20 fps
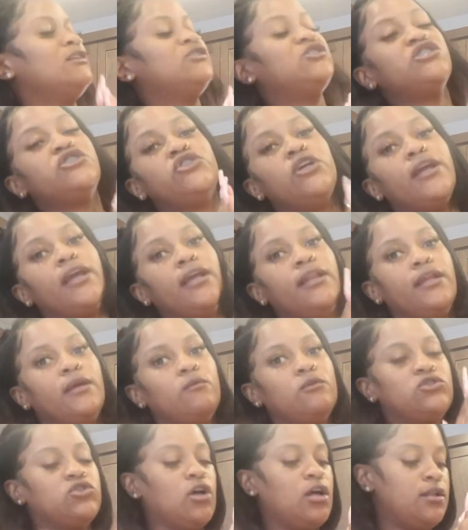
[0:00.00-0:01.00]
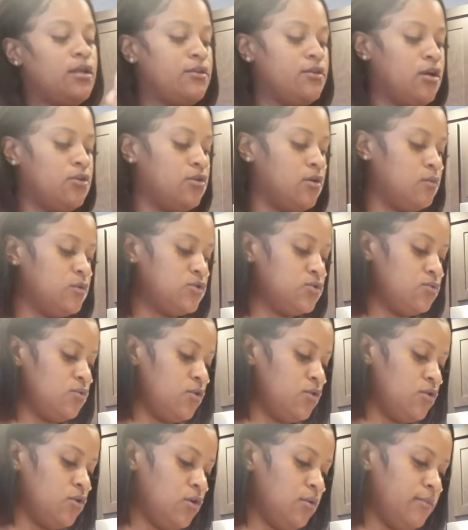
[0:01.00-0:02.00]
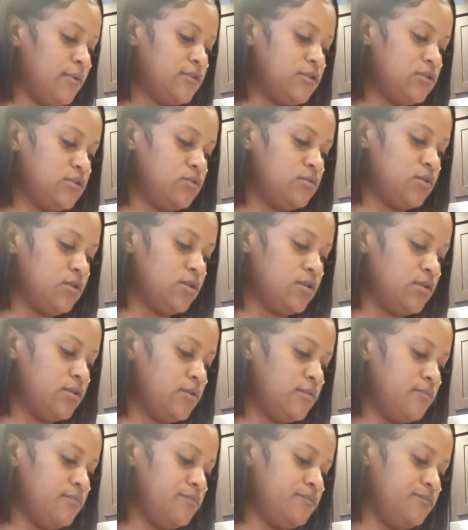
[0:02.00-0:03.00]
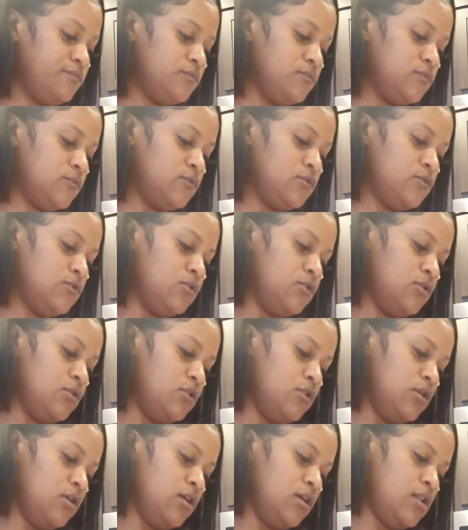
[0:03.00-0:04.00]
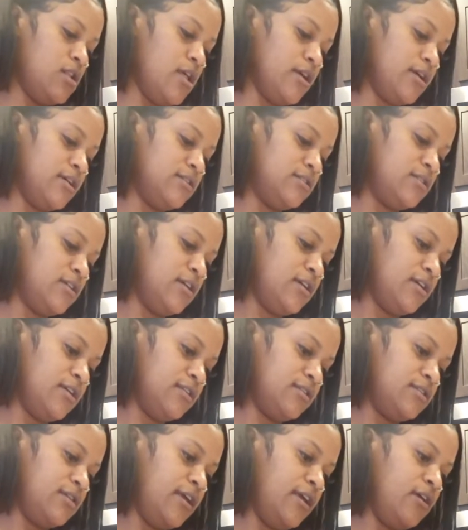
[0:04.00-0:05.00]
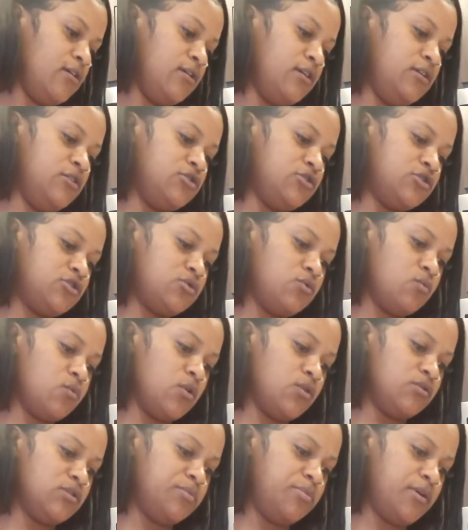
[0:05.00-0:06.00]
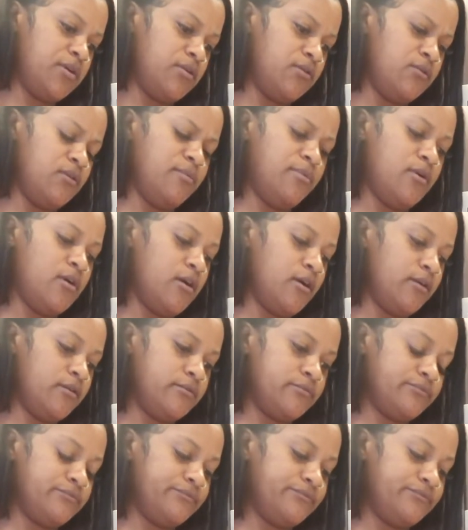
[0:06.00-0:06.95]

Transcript: just checking in with y'all let y'all know what's going on my um like i said take each rose petal apart